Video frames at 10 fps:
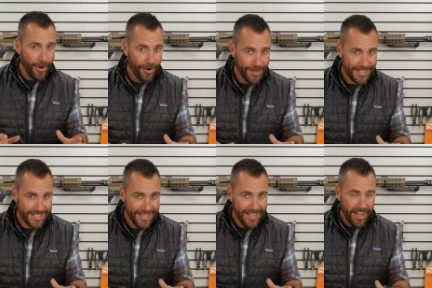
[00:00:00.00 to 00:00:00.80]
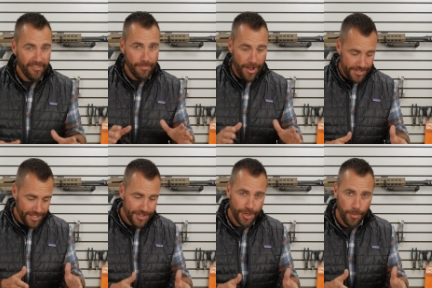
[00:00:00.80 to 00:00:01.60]
parts of
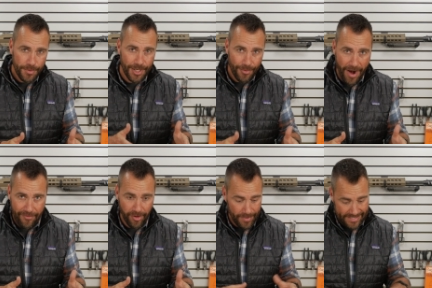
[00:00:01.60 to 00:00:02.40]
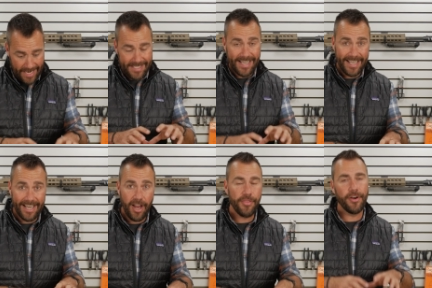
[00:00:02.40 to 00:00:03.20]
mounting a scope to your rifle, besides getting
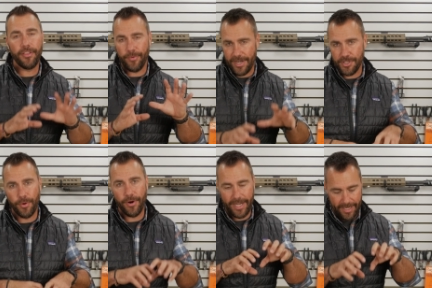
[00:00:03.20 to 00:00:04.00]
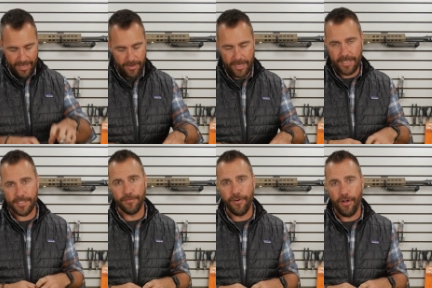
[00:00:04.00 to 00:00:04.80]
it on there to the right torque and that it
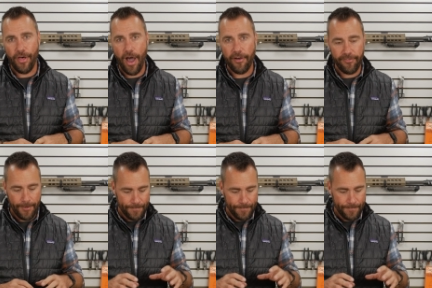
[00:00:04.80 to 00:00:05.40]
doesn't fall off,